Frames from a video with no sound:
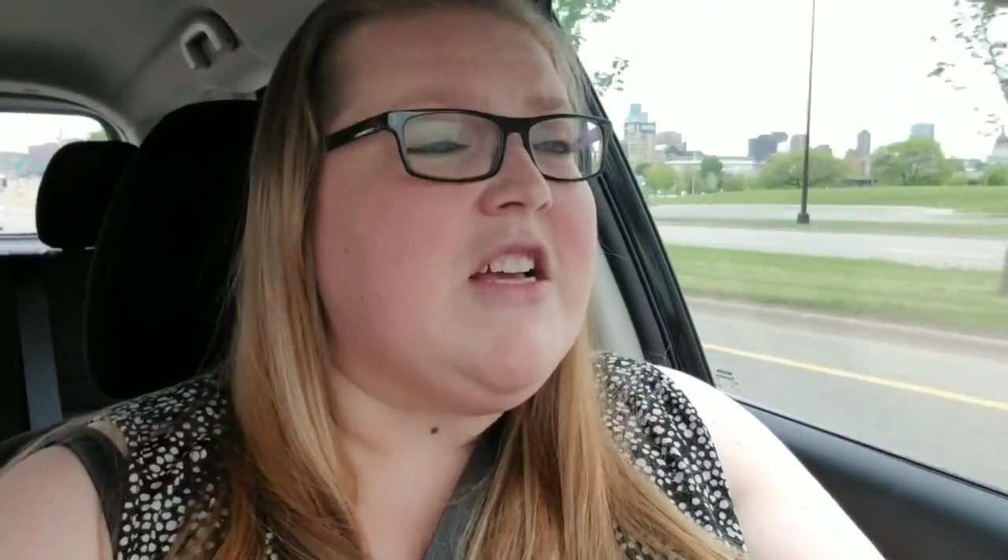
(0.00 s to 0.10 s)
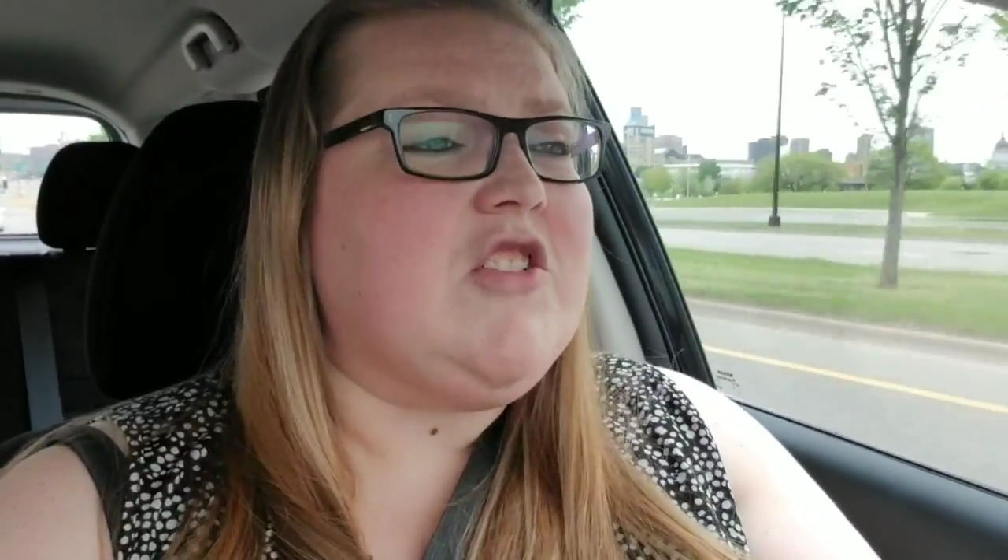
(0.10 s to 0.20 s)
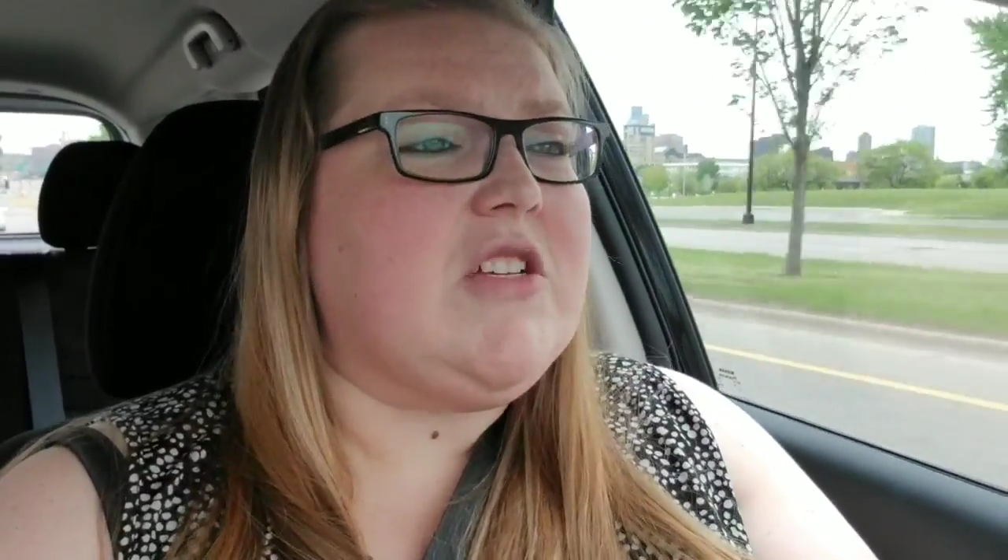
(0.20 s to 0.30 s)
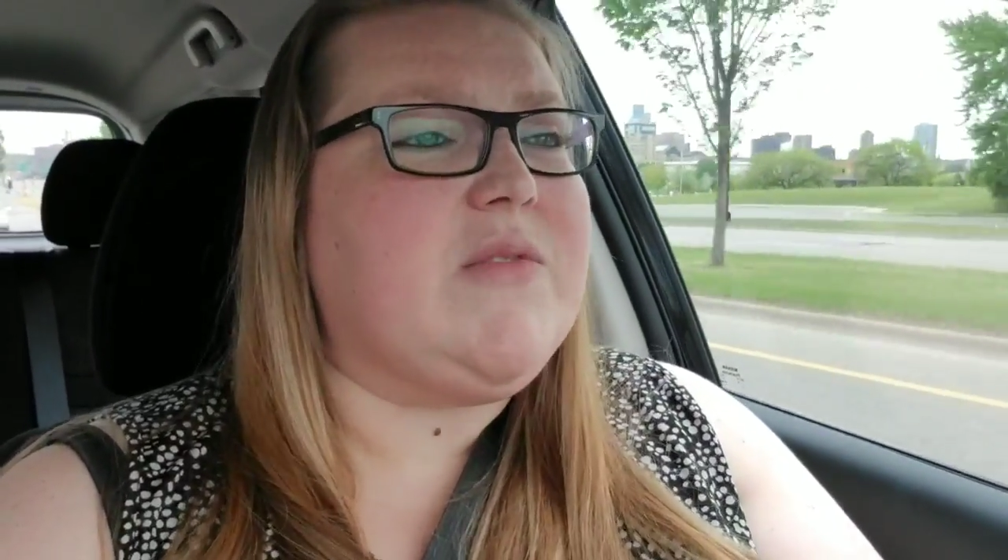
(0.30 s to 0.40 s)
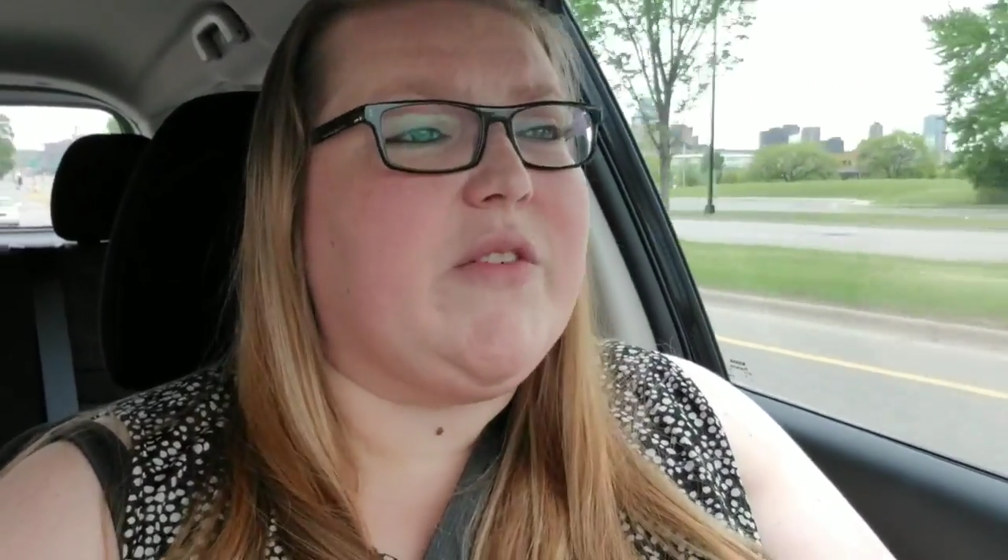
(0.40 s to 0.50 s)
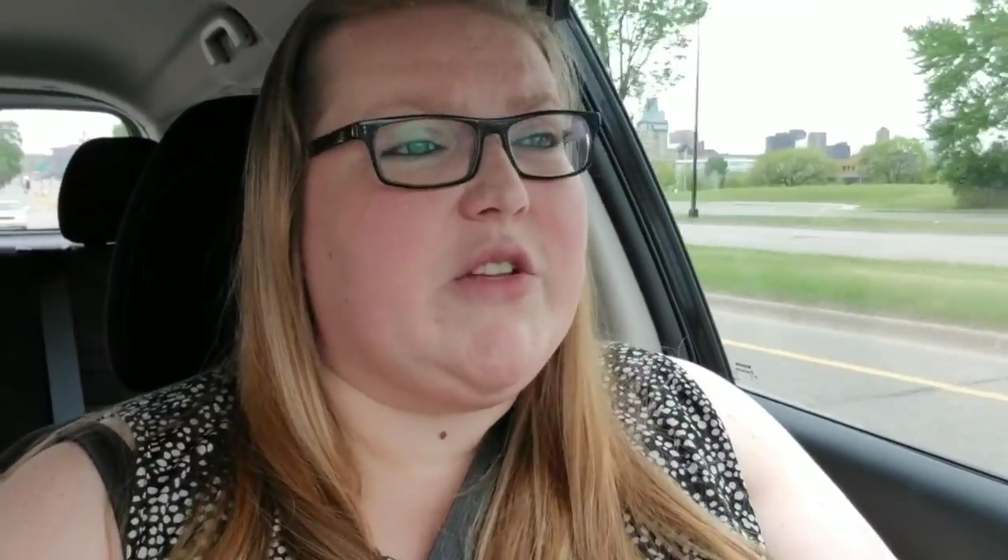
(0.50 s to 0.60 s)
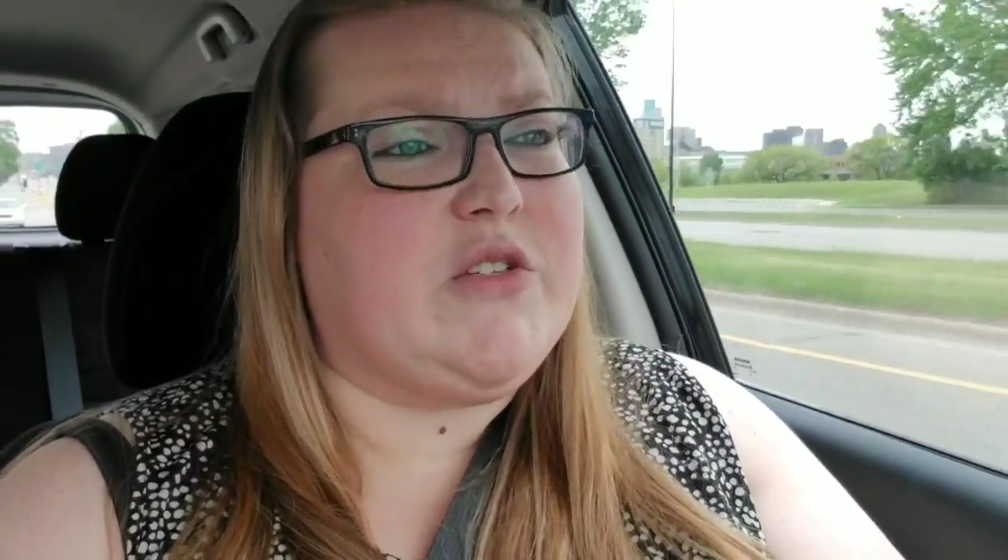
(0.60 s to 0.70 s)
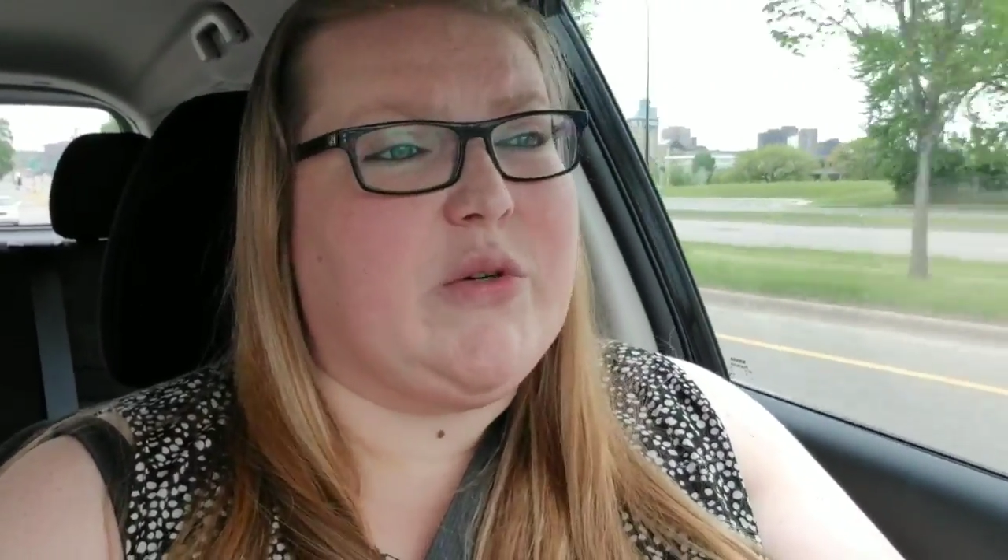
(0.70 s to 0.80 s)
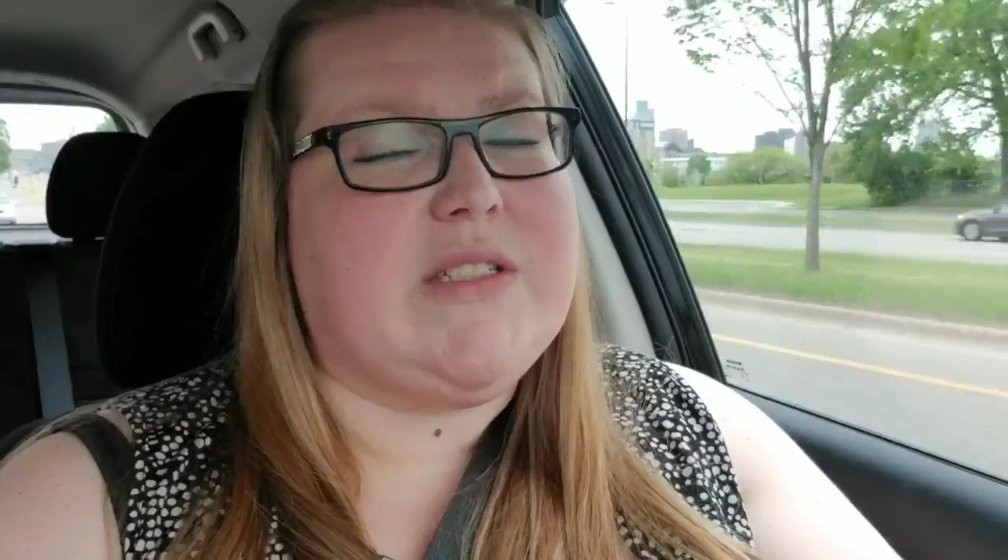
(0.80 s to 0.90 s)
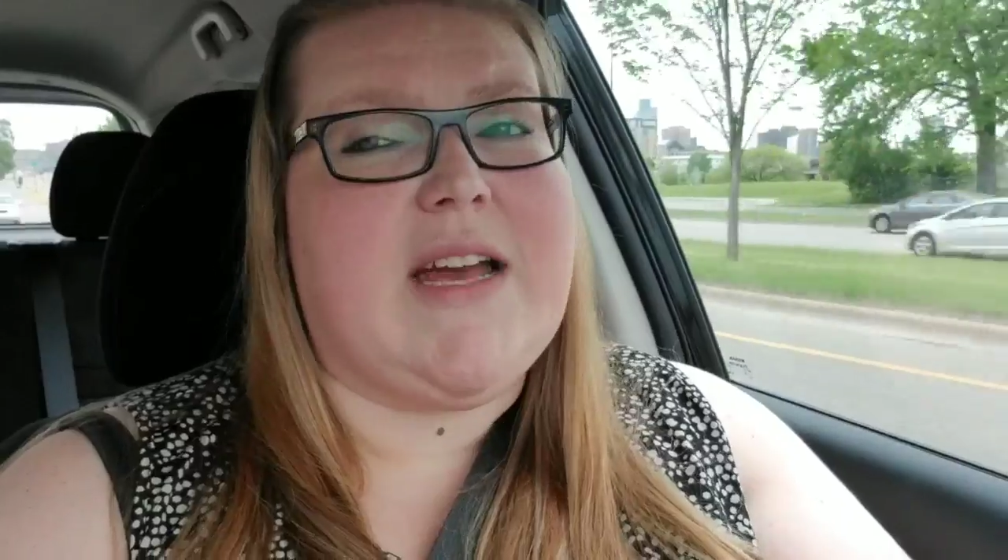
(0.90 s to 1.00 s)
just for the
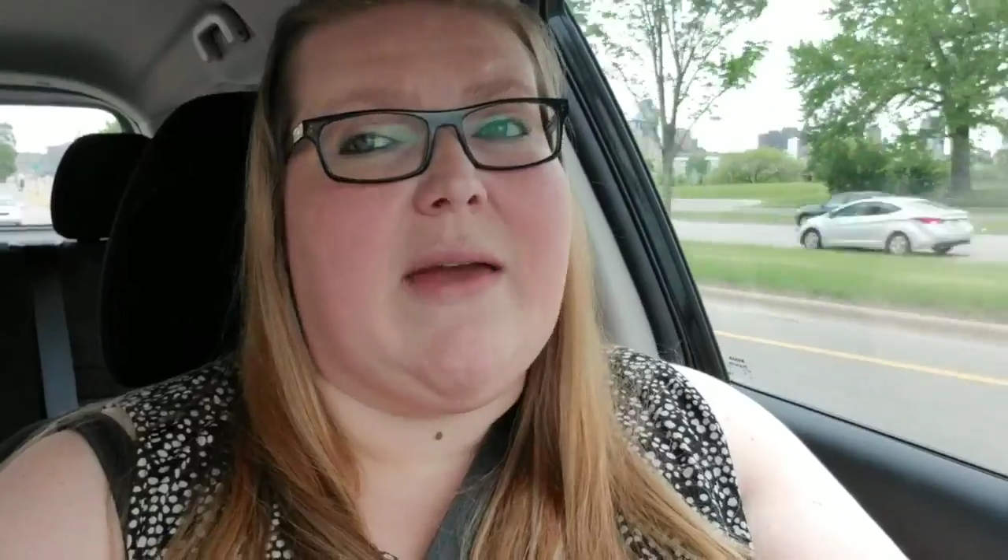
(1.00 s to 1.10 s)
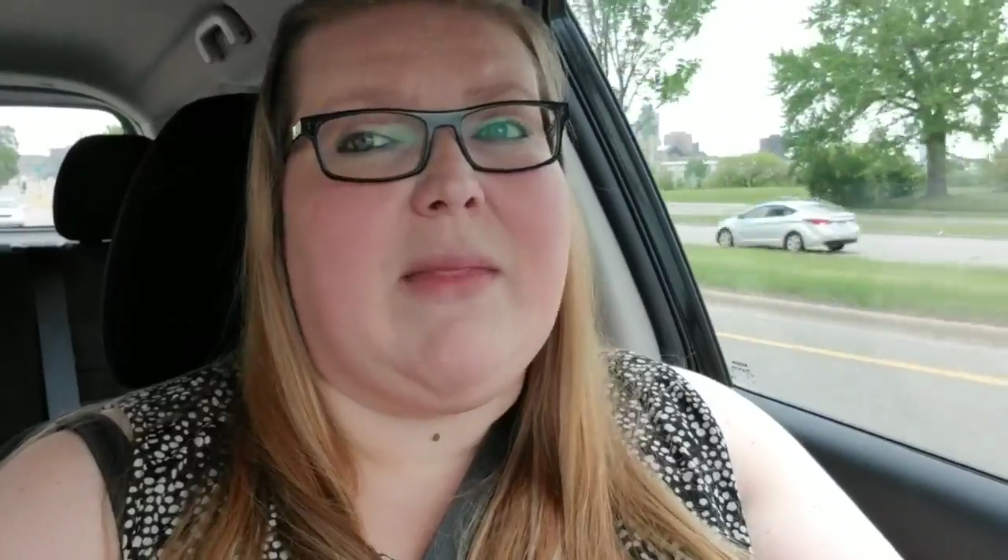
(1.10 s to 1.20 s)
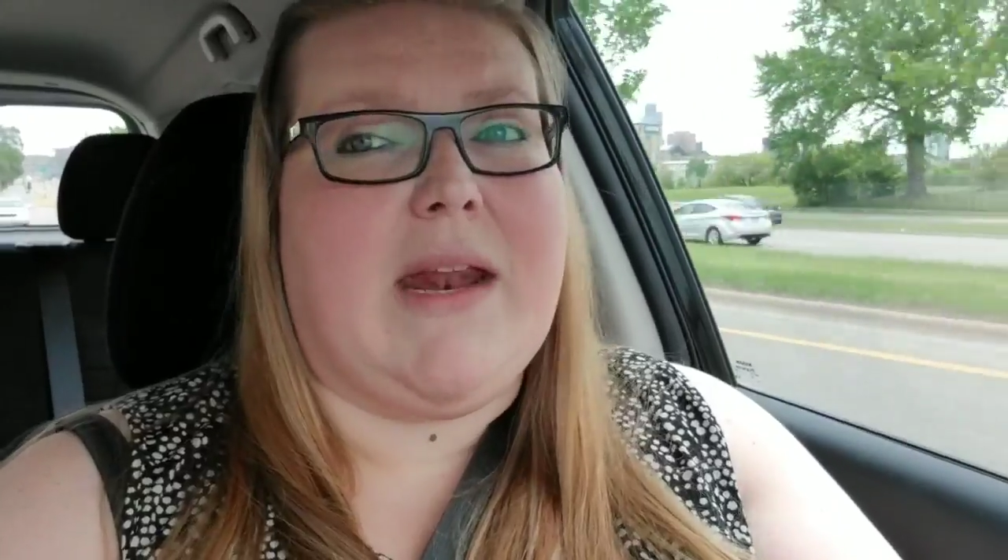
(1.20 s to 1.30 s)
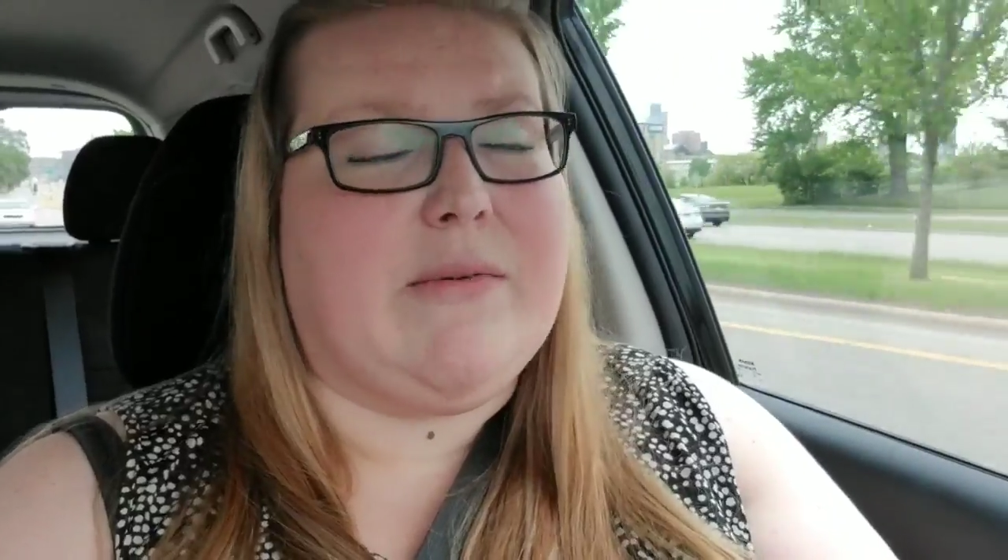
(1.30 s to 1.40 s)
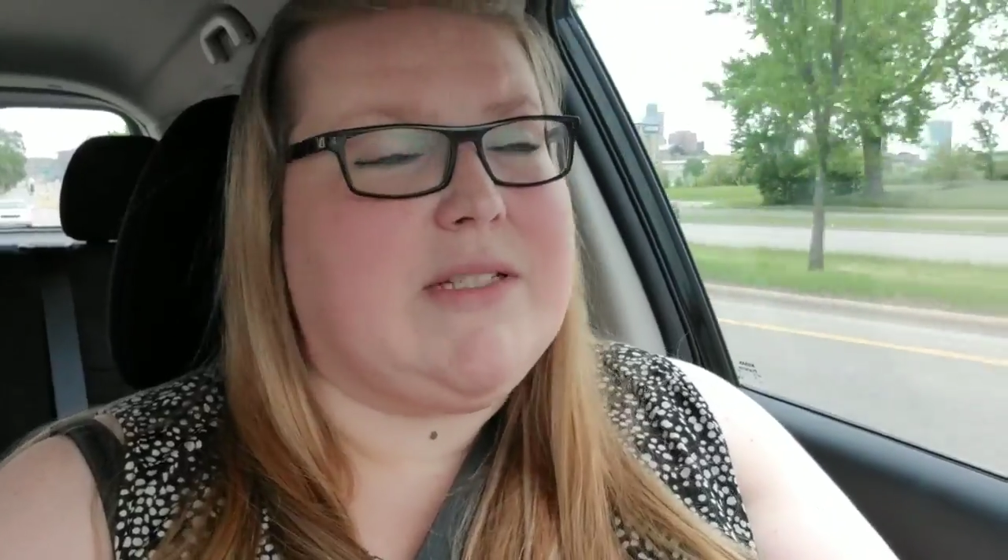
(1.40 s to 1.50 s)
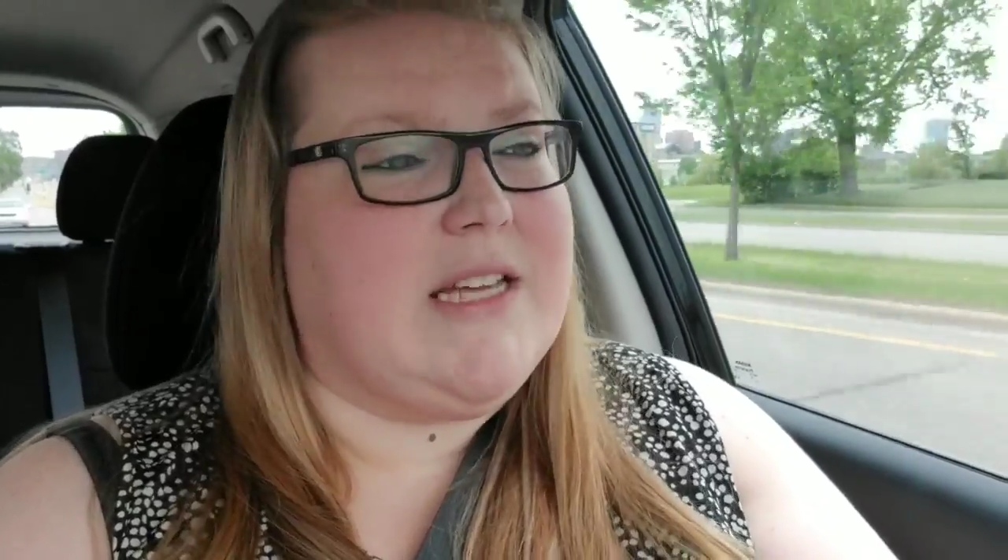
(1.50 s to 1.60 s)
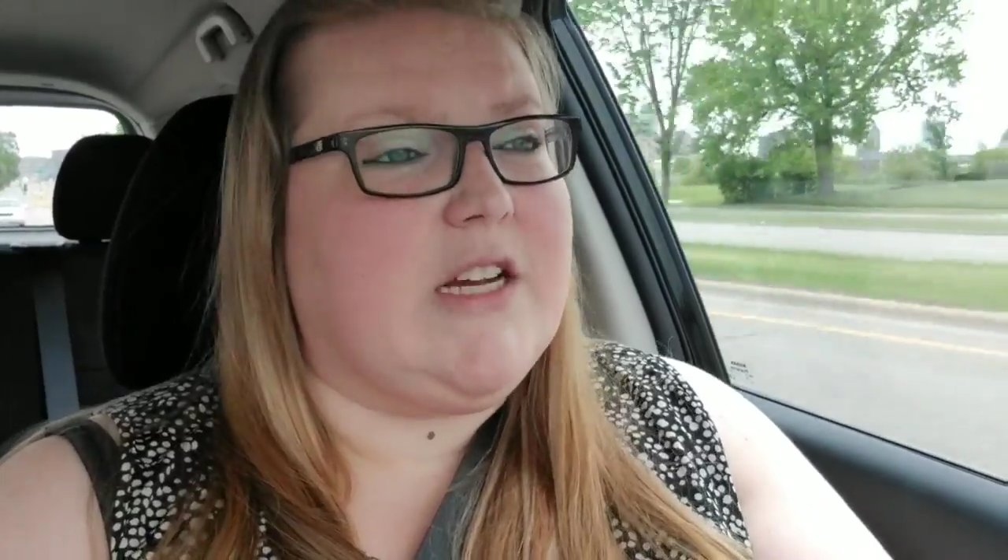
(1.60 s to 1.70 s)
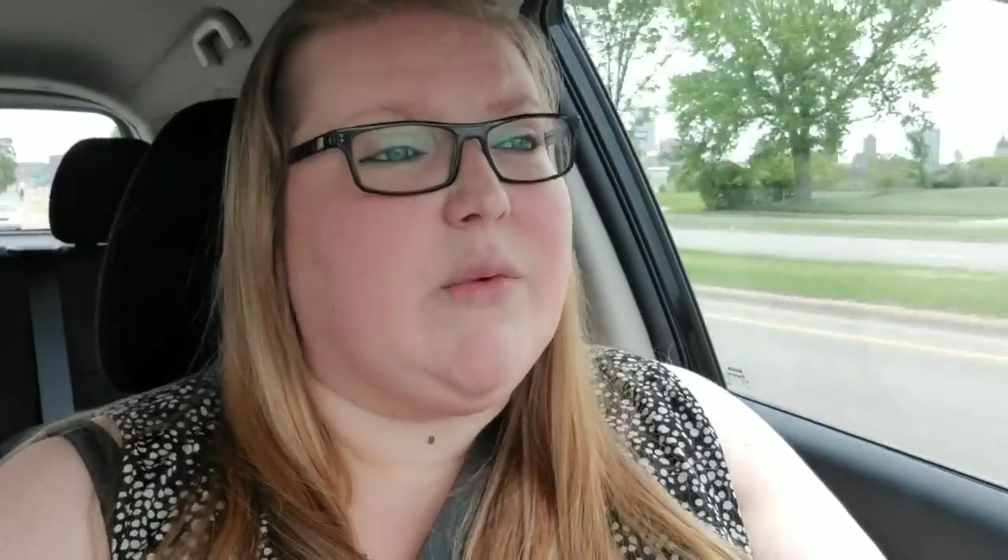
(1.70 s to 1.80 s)
short time that I was there,